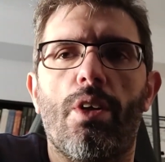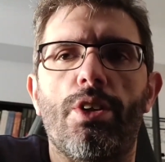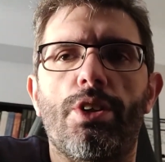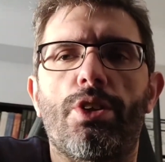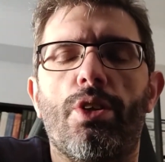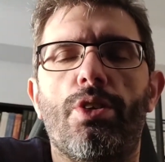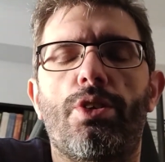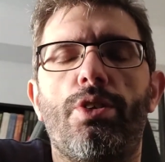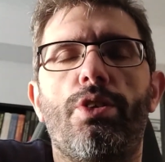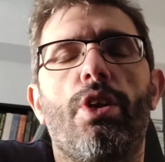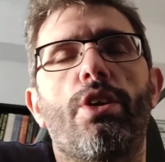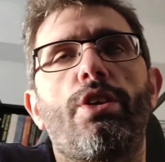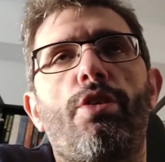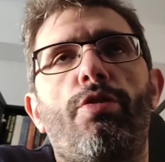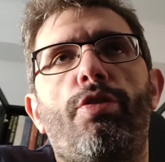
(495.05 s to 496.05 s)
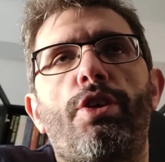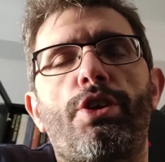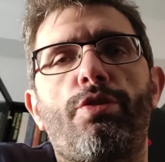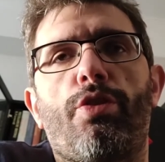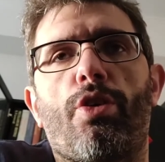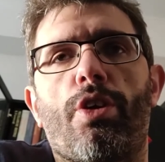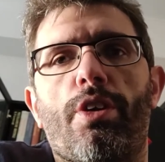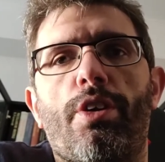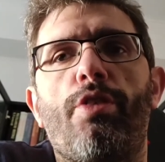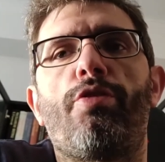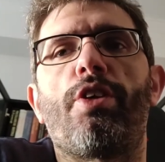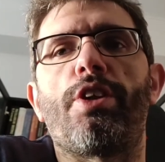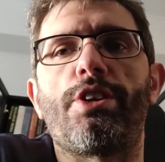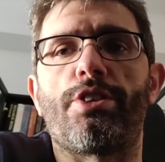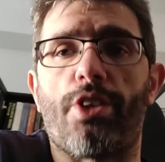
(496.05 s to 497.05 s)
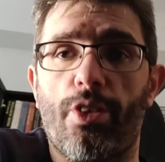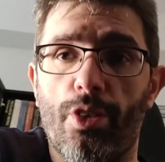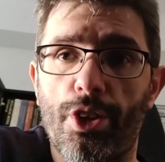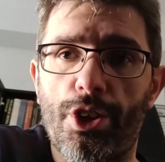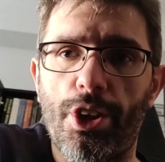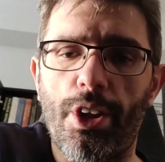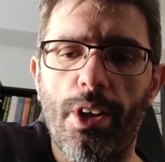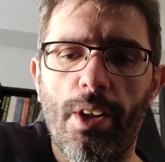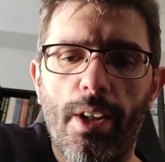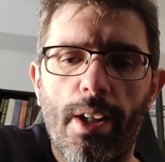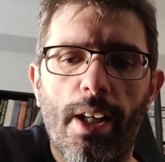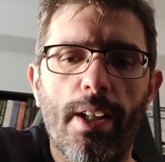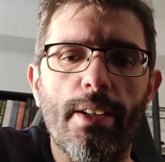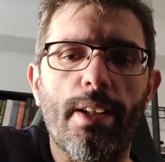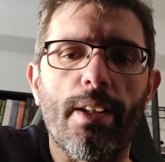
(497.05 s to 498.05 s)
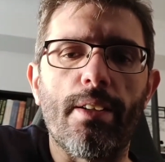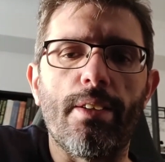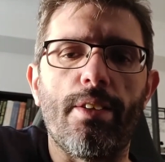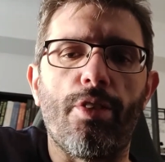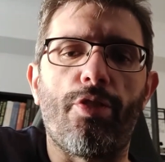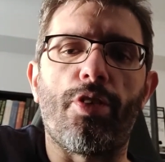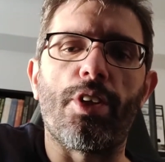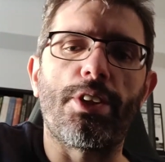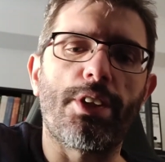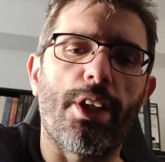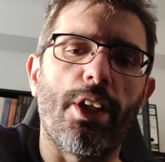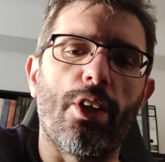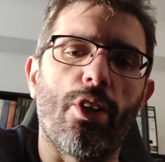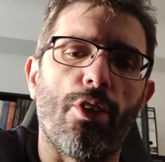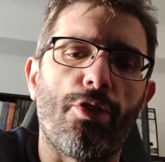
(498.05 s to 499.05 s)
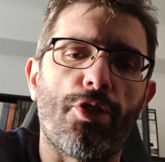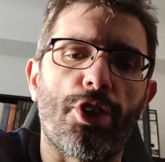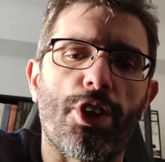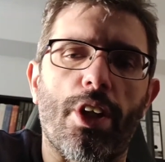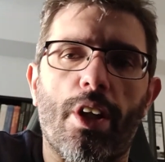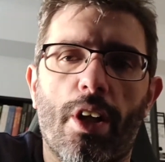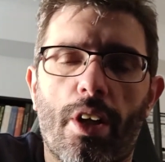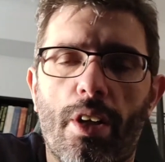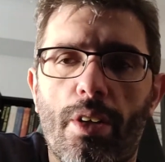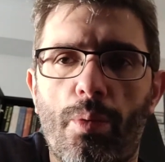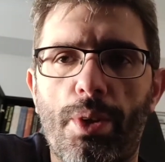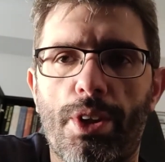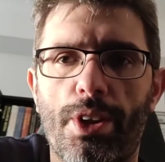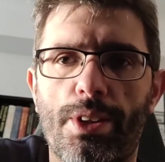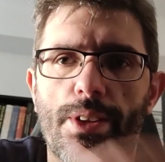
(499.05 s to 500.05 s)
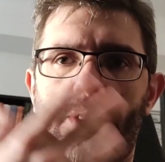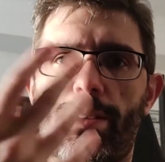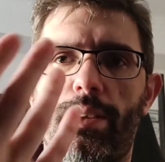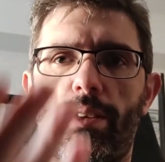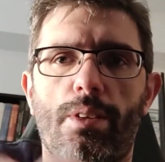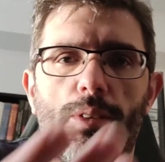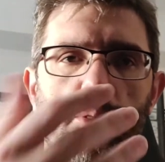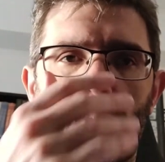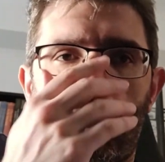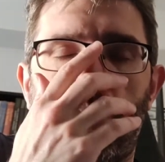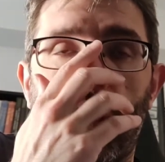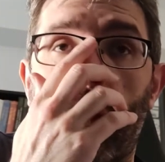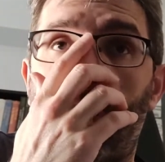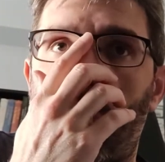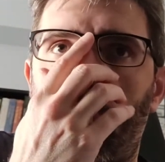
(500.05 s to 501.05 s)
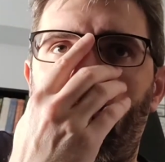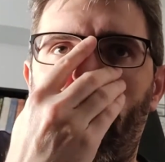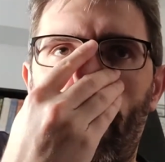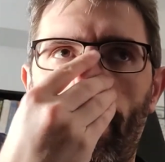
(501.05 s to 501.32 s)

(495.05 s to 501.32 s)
so not the first four, the first trilogy, and then the first King of Shannara, which is the prequel.